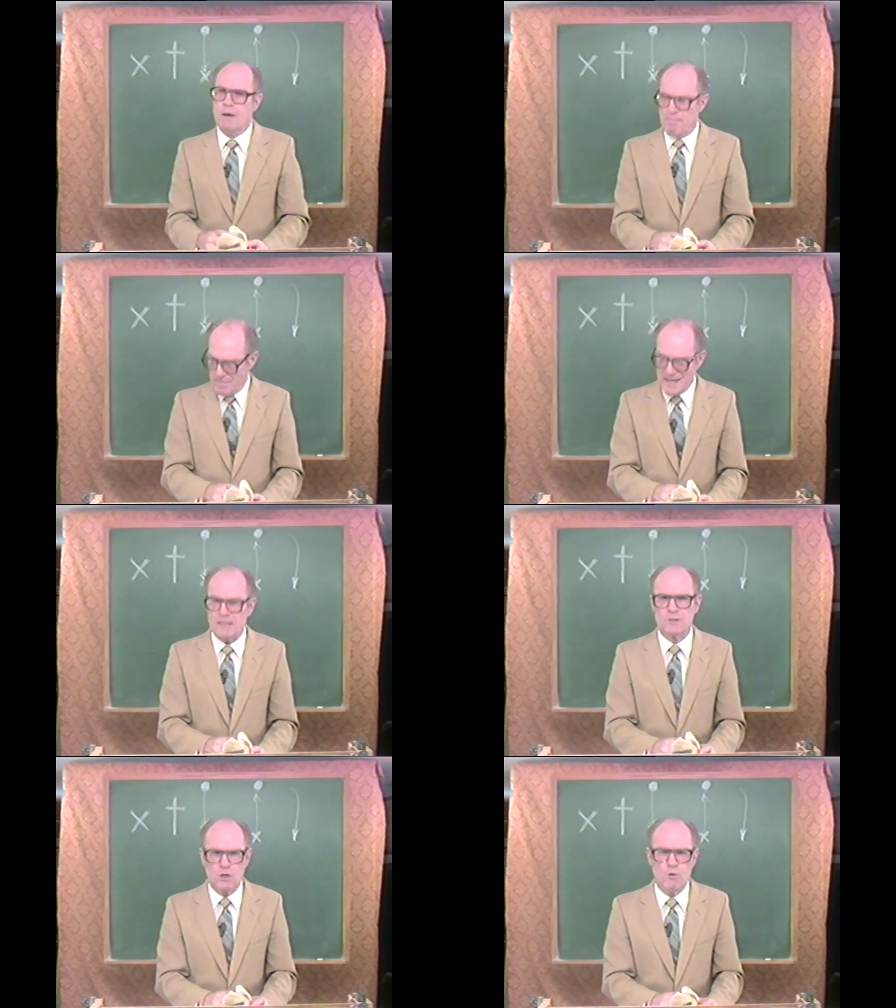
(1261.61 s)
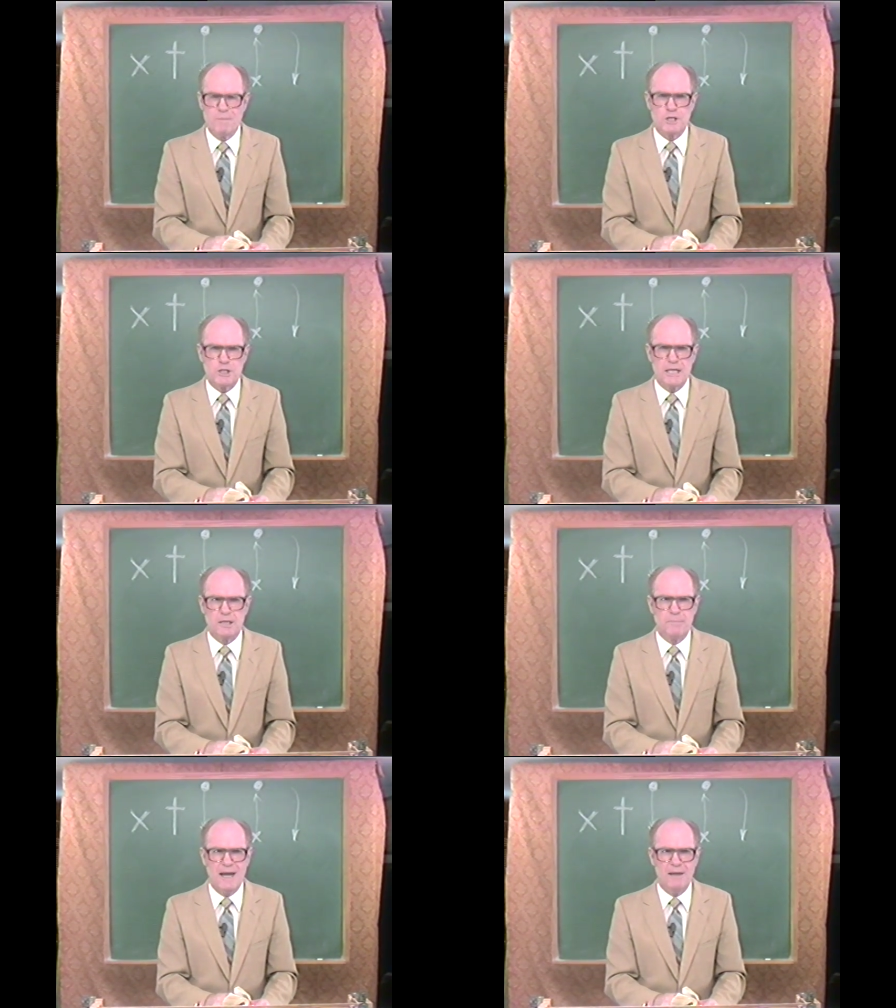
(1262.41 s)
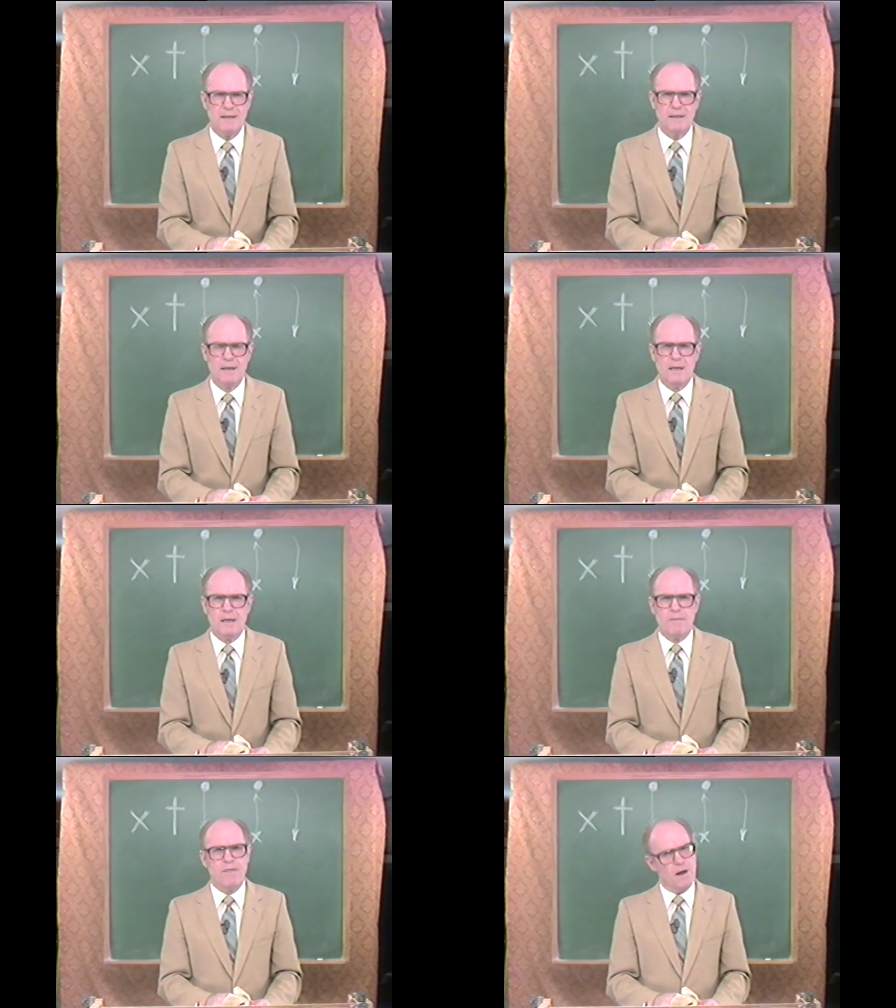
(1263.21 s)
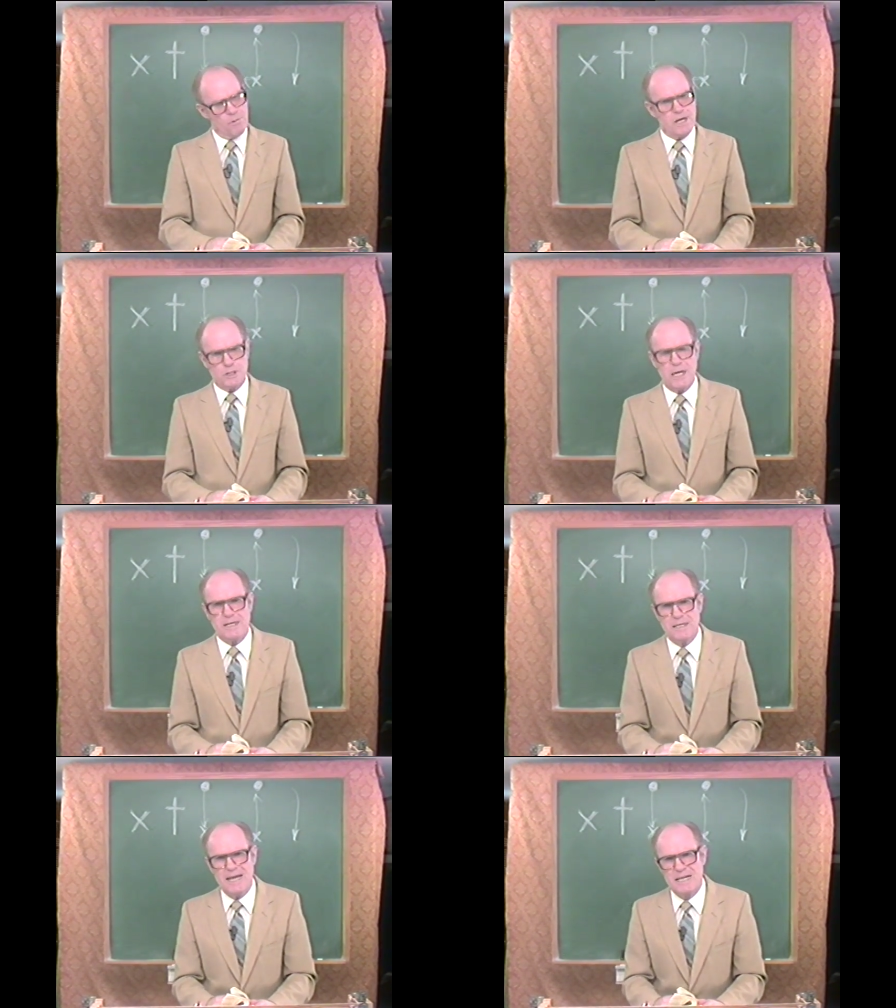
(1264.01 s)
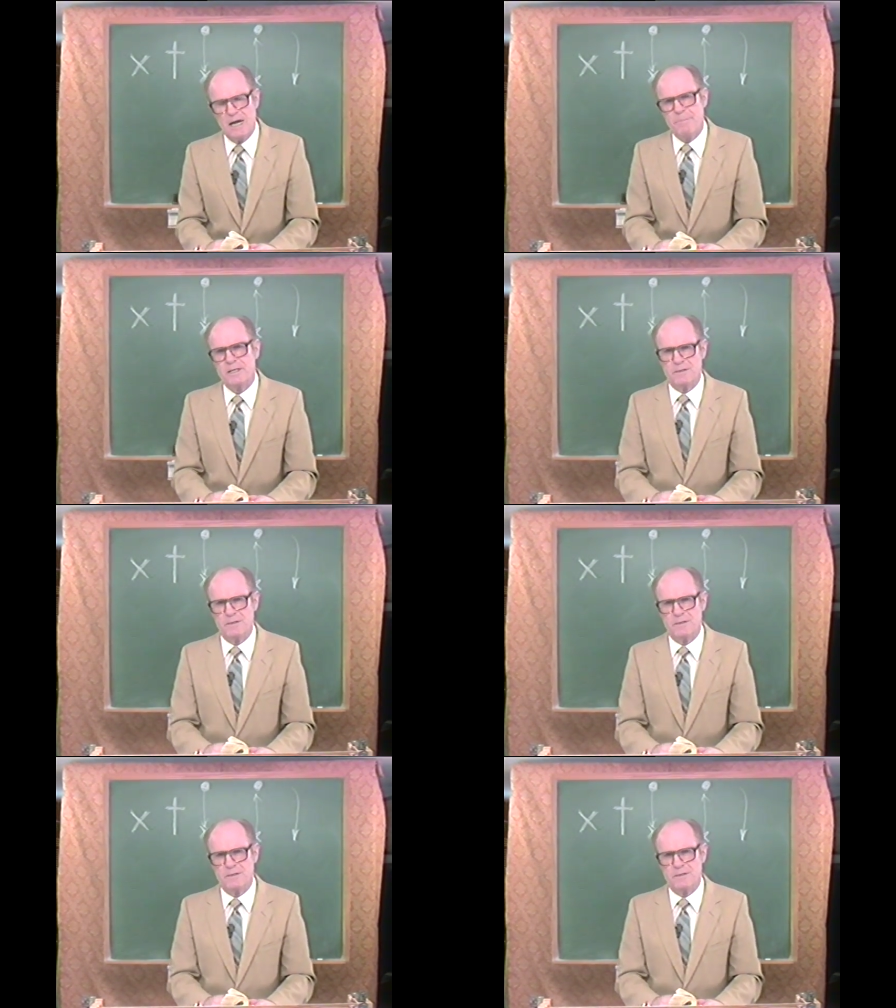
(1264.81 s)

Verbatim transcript: Make no mistake about it. There is a day coming,